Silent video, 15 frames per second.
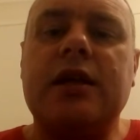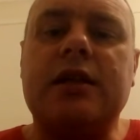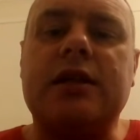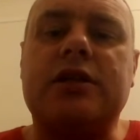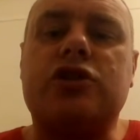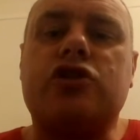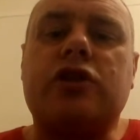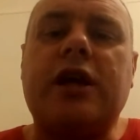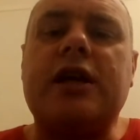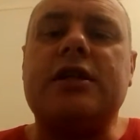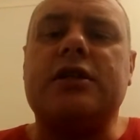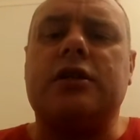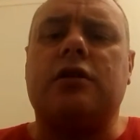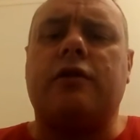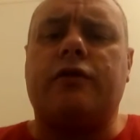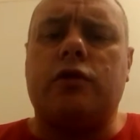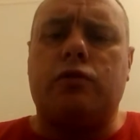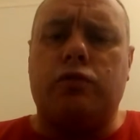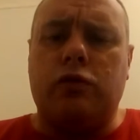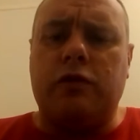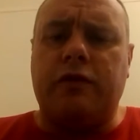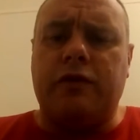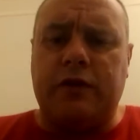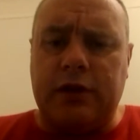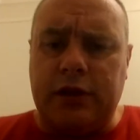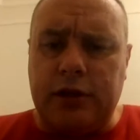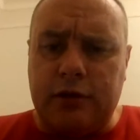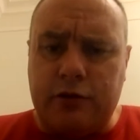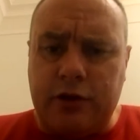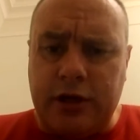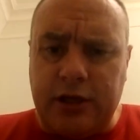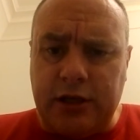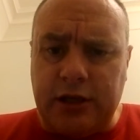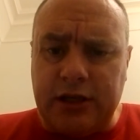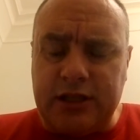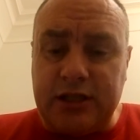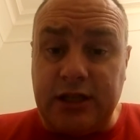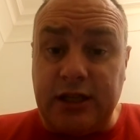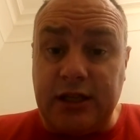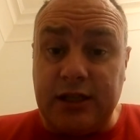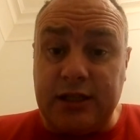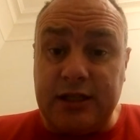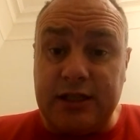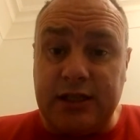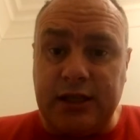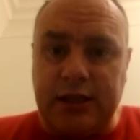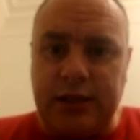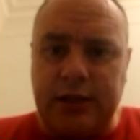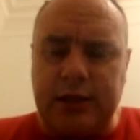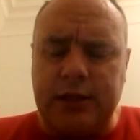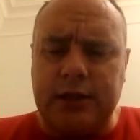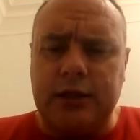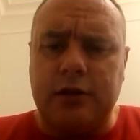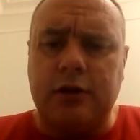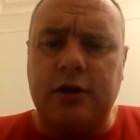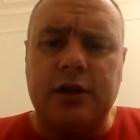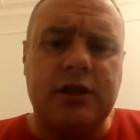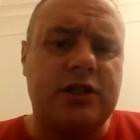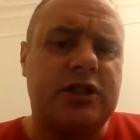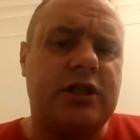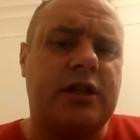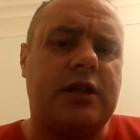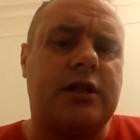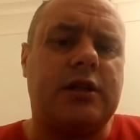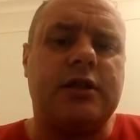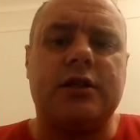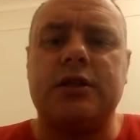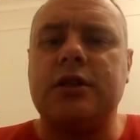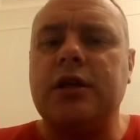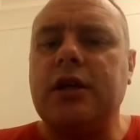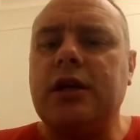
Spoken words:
The tracing of the wolf and the lion is seen in the northern Scythians.